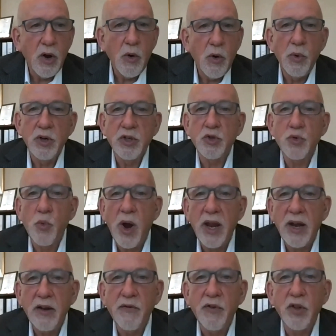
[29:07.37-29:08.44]
We're just
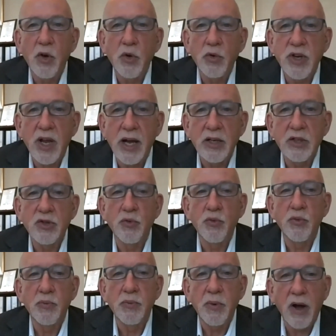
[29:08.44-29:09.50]
waiting for those kinds
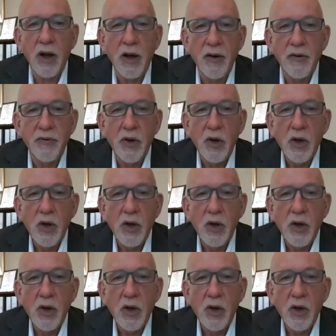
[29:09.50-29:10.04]
of